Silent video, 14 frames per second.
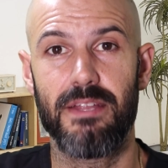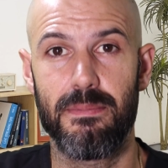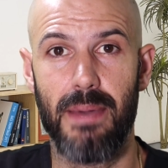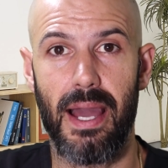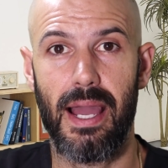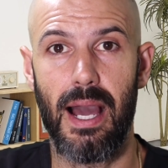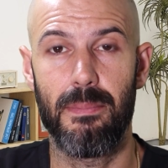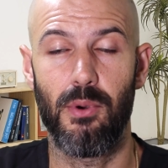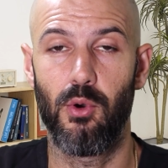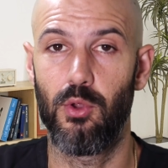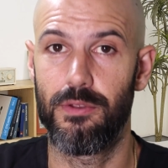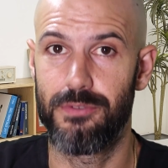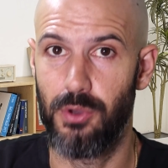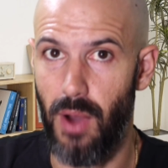back up
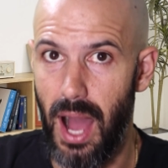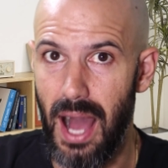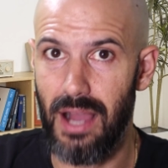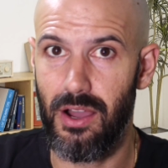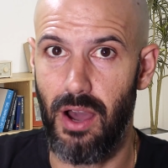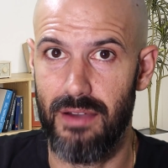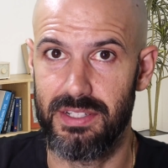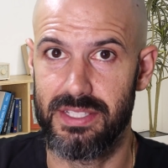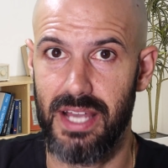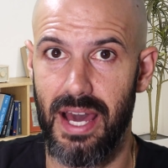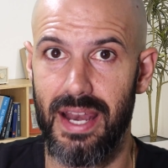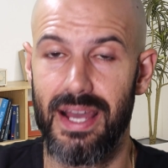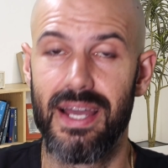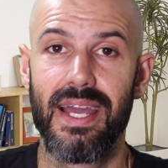all of your archival
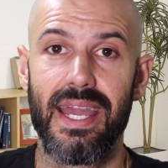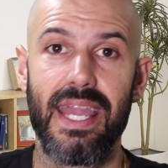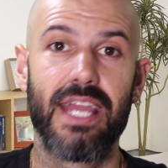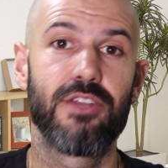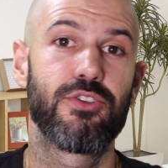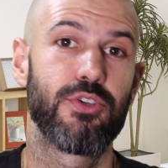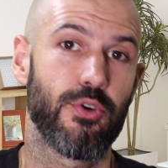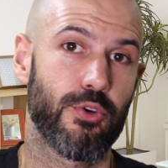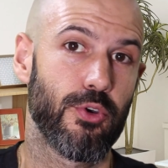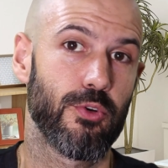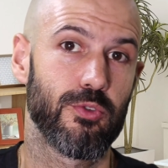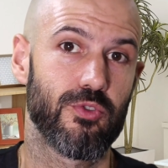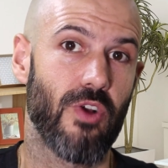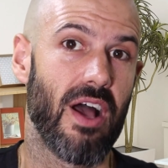data into your
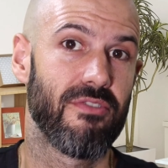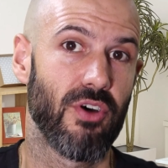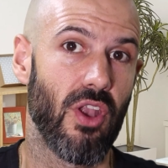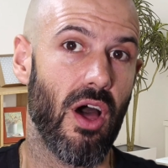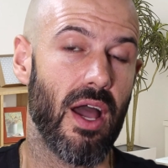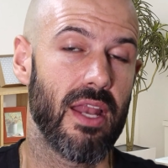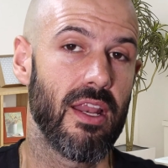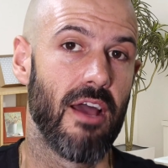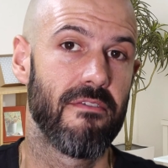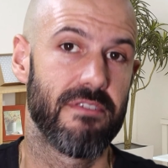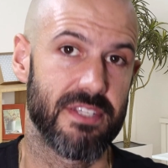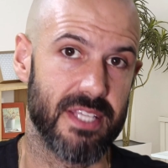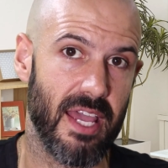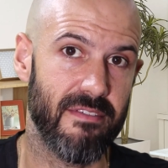Google Drive online
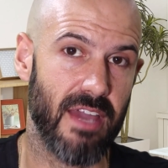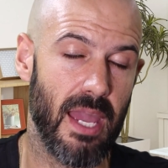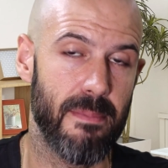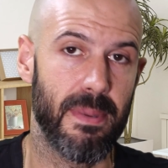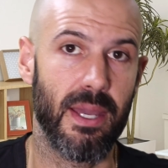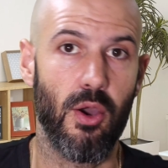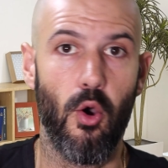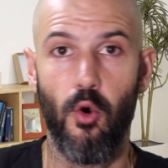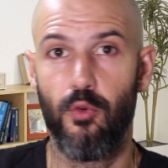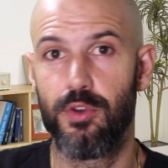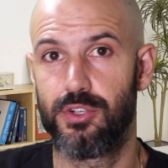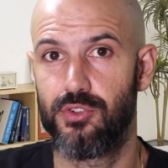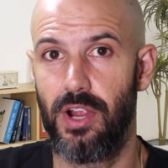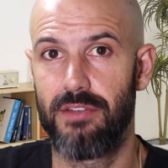for safekeeping or
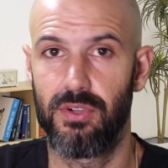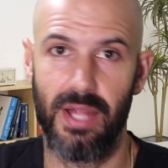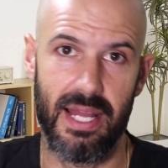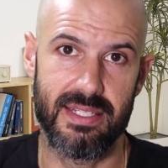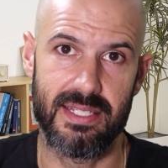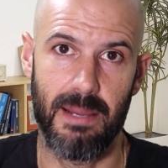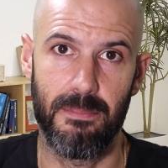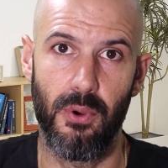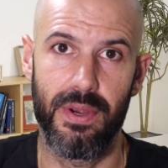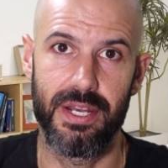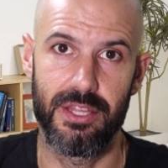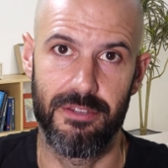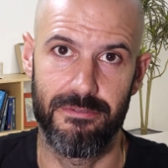retrieval at some point in the